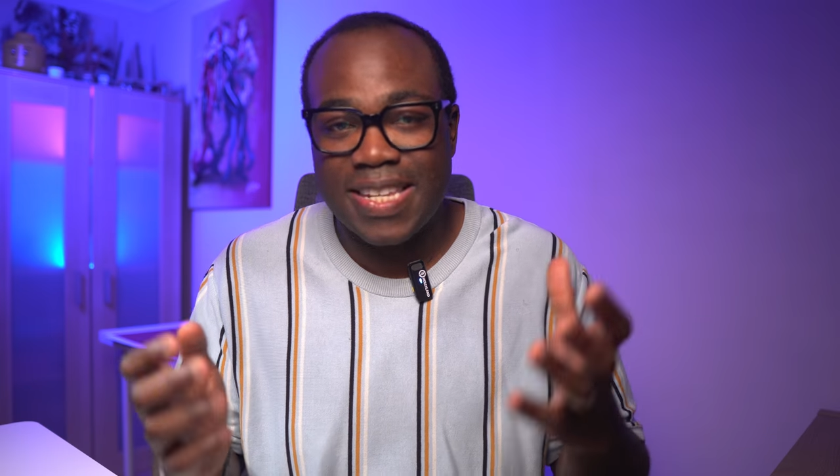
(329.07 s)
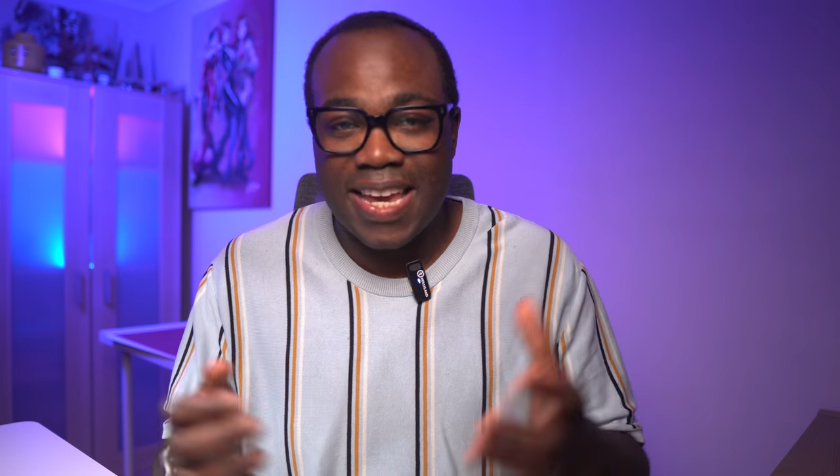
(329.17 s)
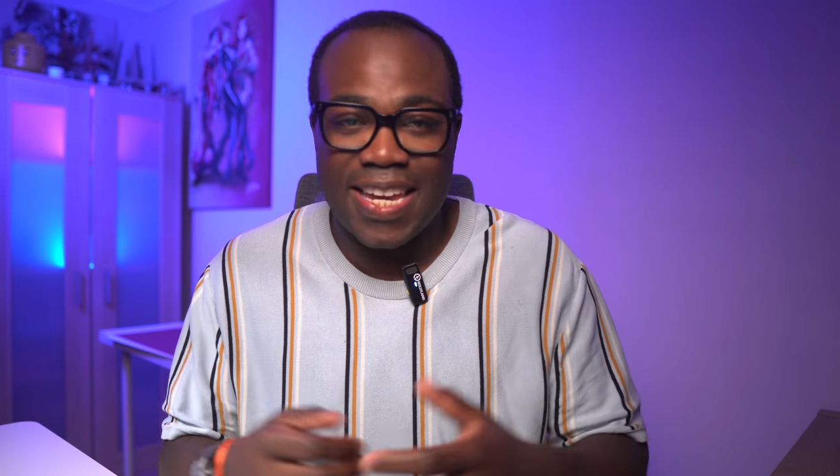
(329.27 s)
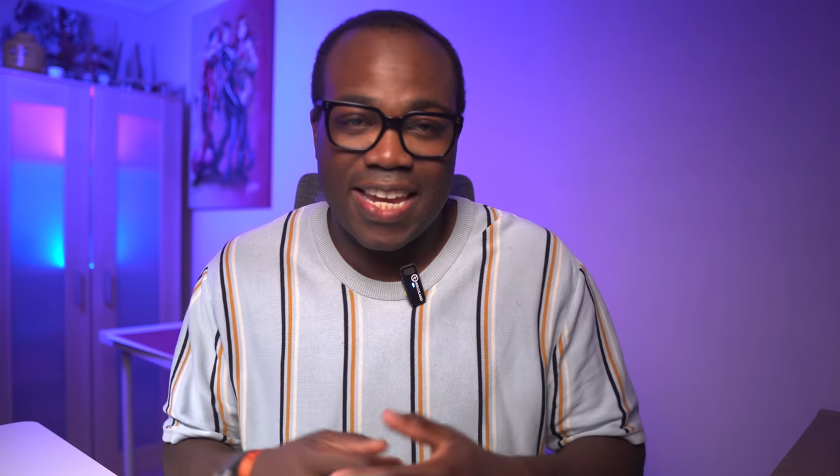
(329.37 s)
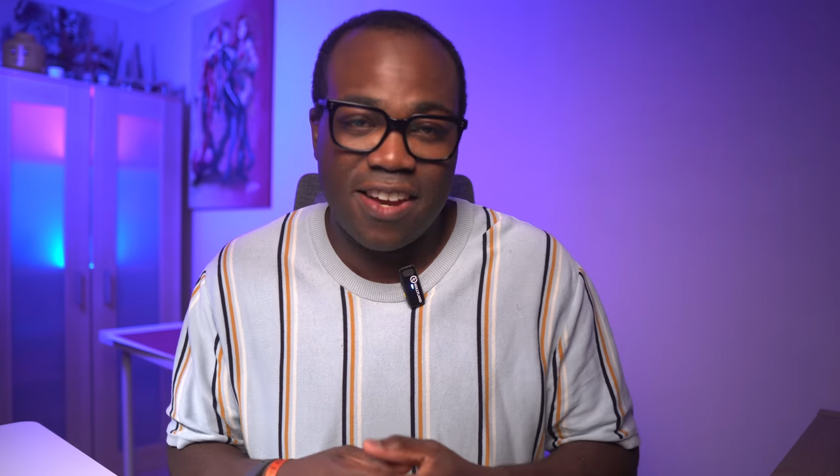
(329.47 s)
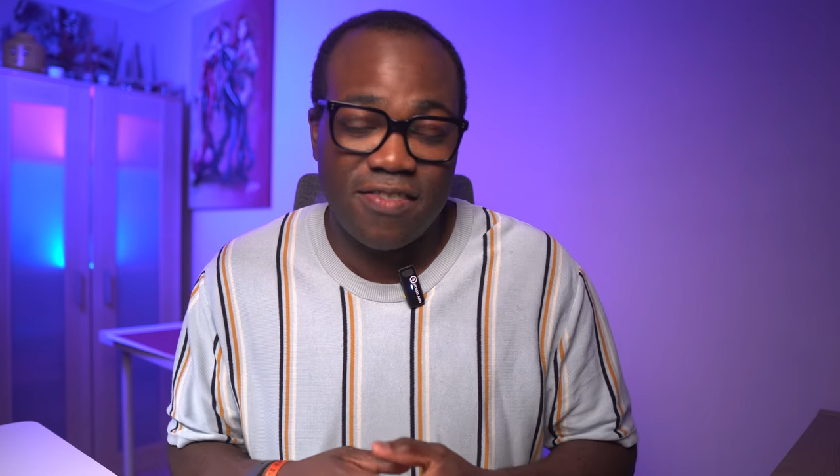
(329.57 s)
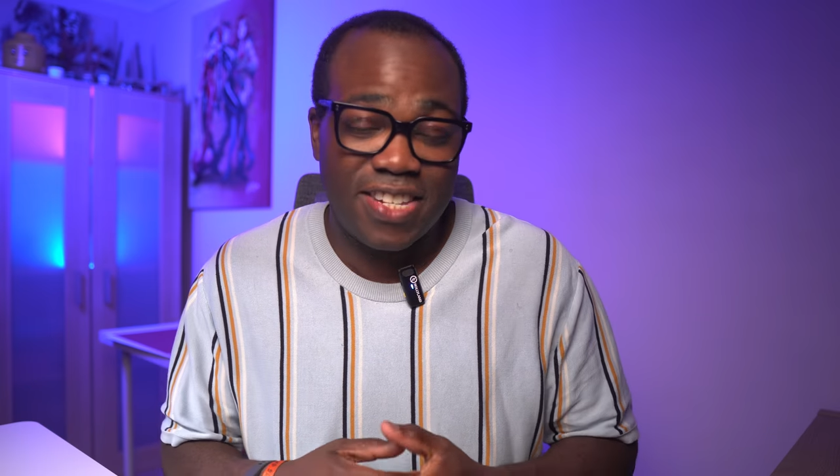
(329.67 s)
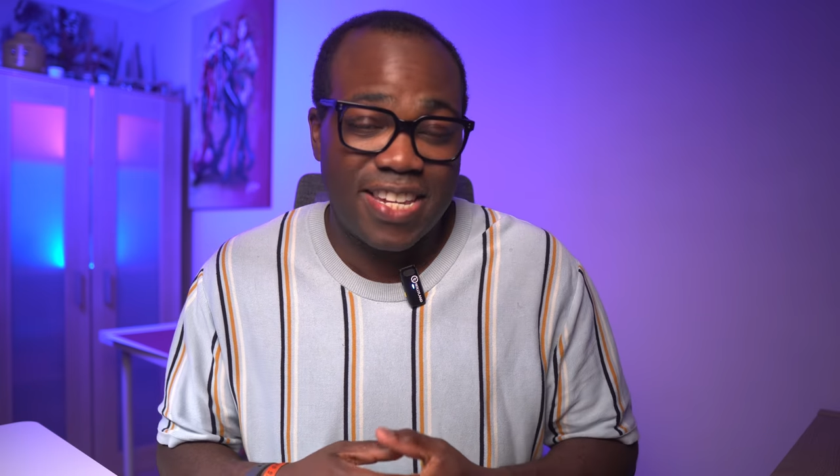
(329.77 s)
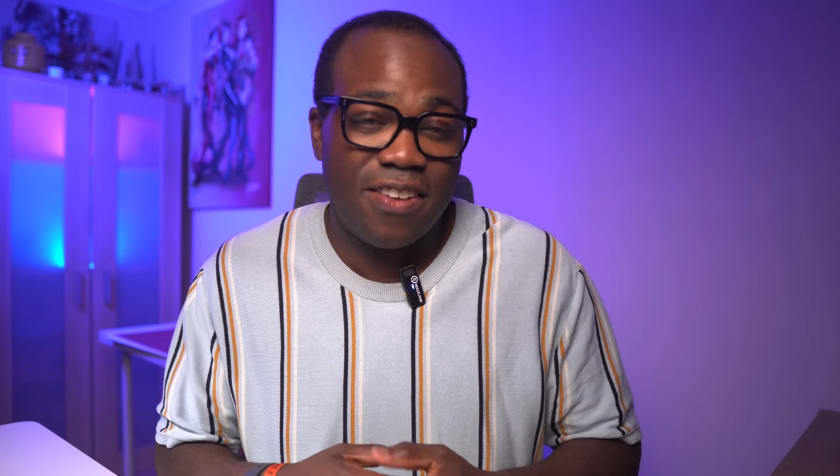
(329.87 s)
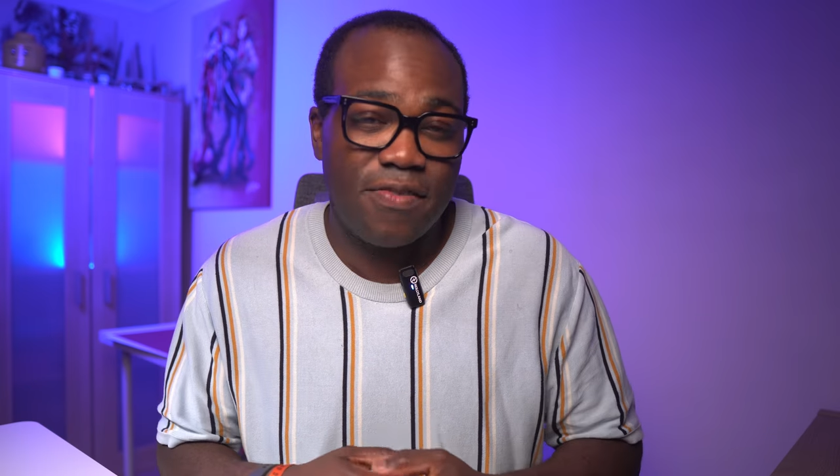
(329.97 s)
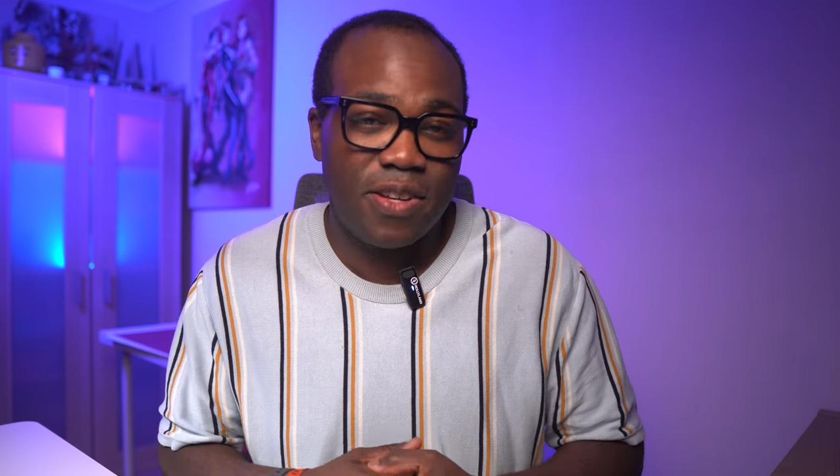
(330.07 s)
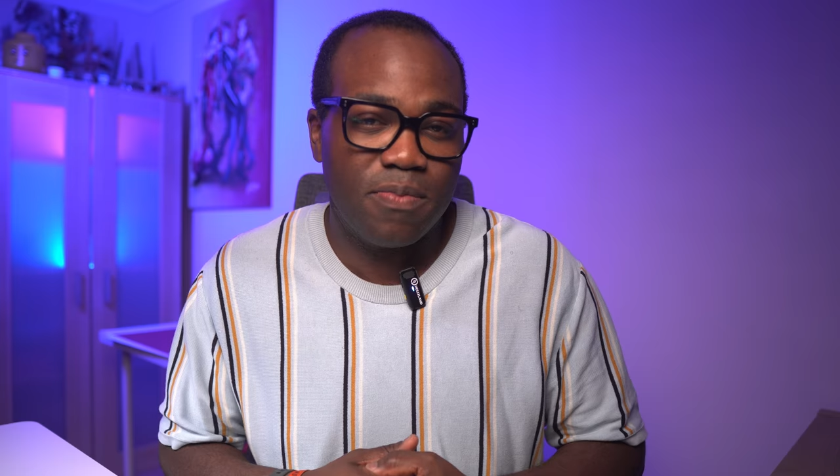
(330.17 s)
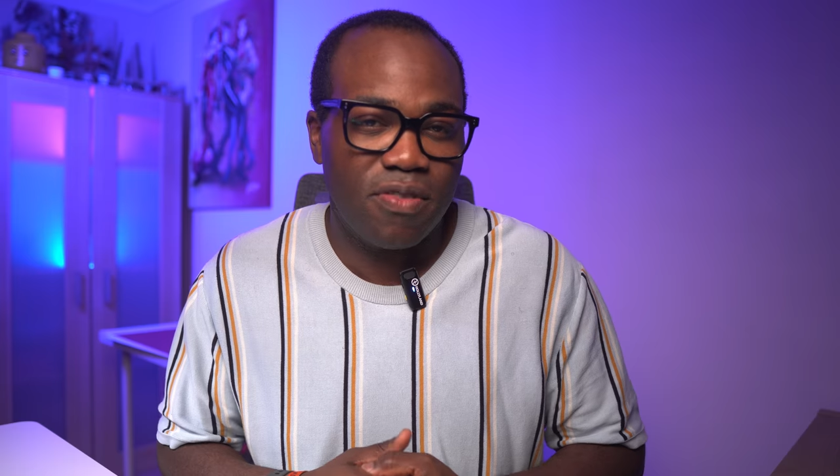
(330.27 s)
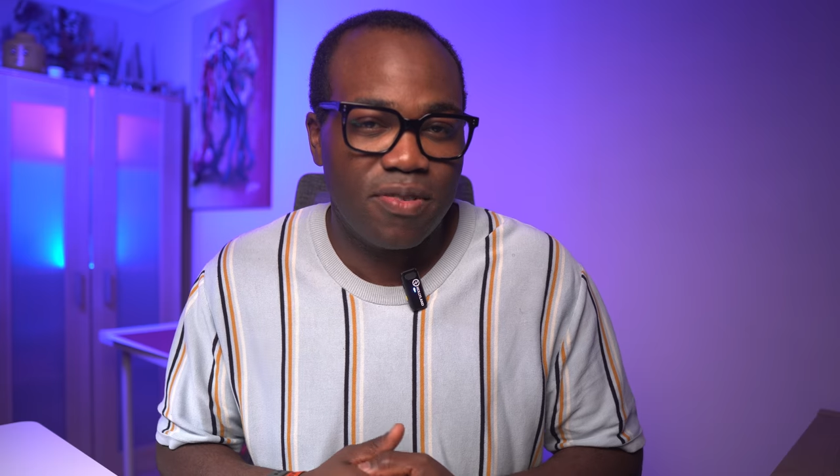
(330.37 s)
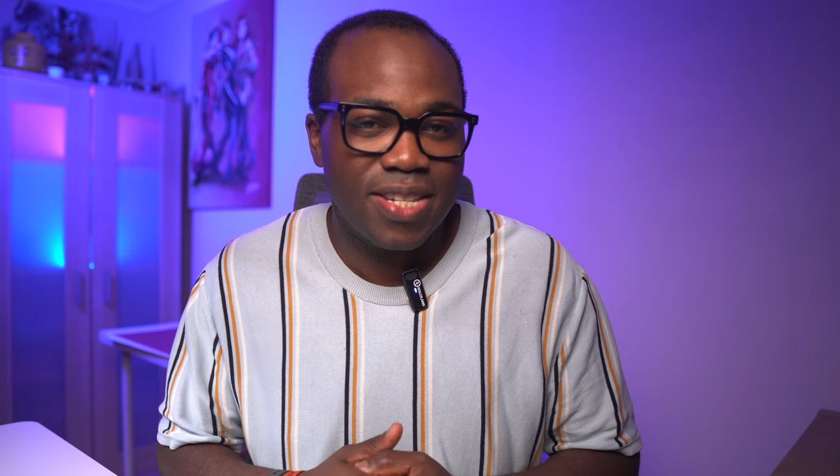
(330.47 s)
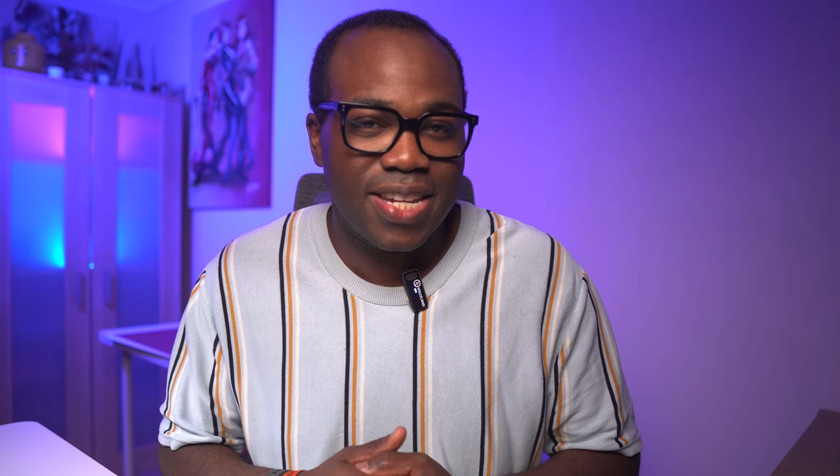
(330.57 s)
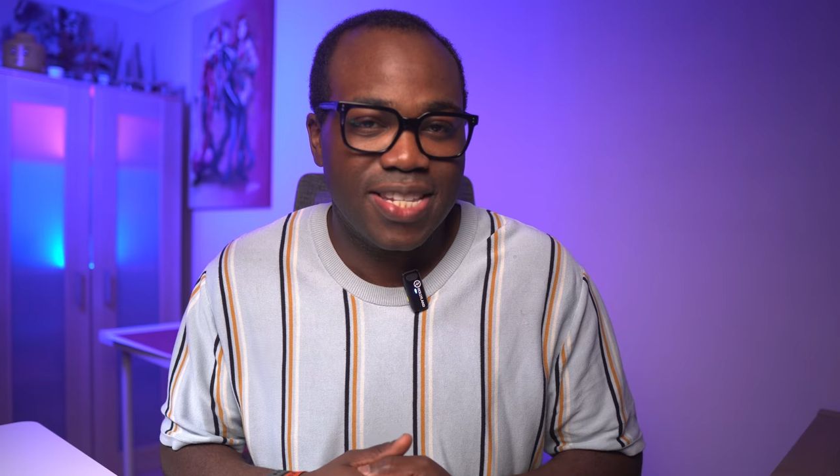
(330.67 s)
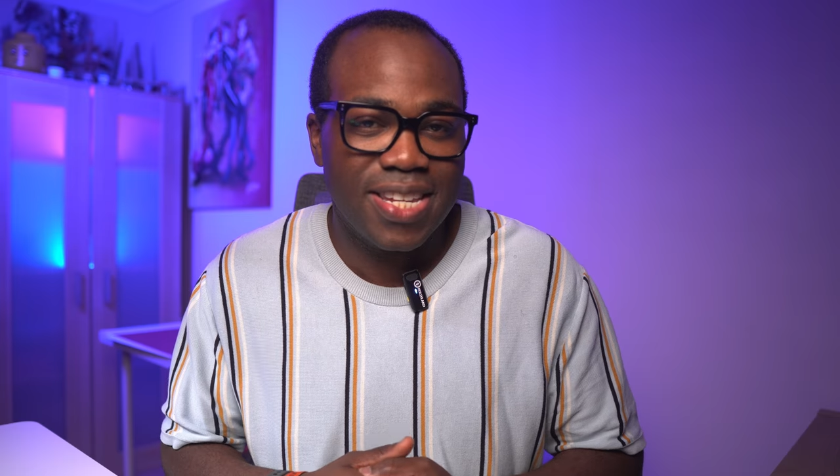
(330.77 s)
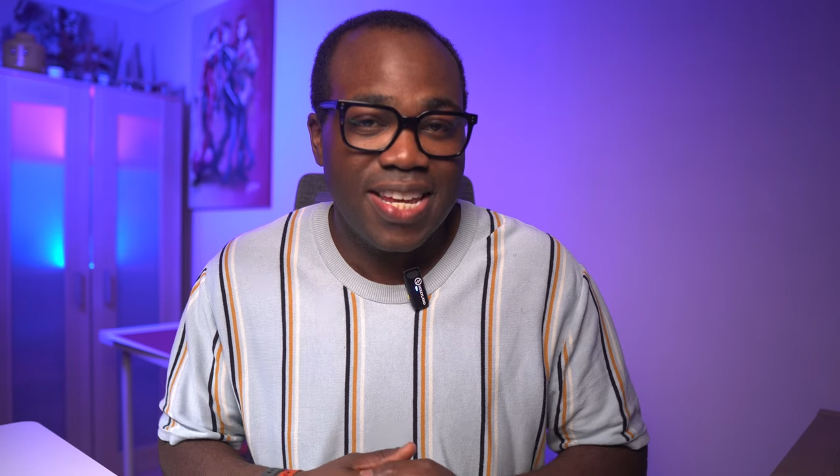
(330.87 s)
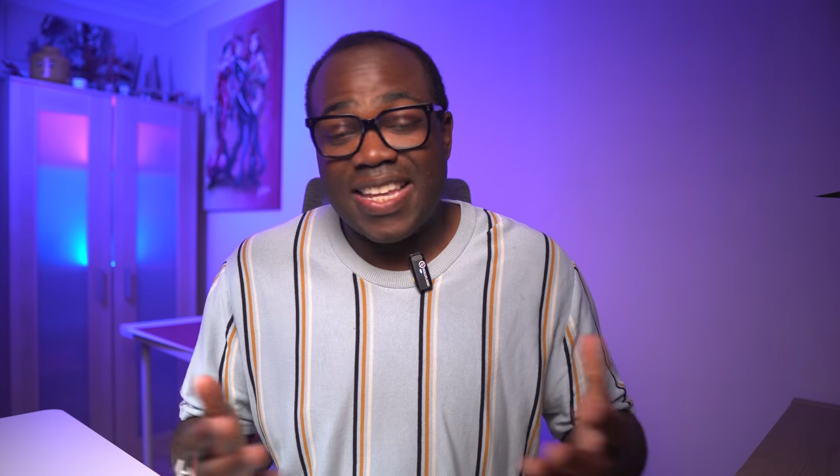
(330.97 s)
take care of yourself in the process.